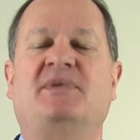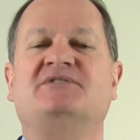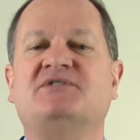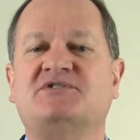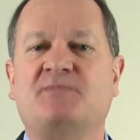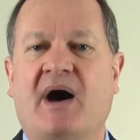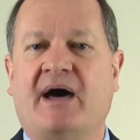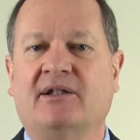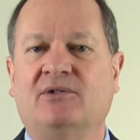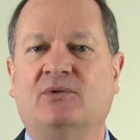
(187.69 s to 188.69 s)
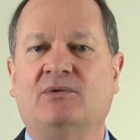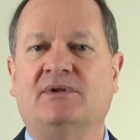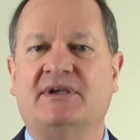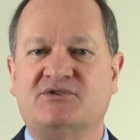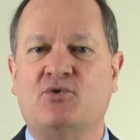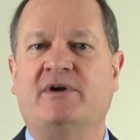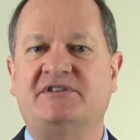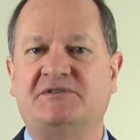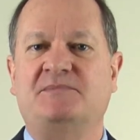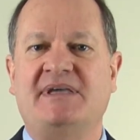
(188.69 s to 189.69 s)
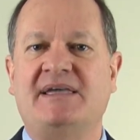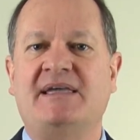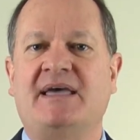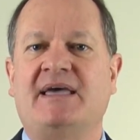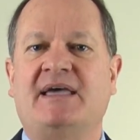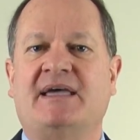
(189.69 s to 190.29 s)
business model is going to be.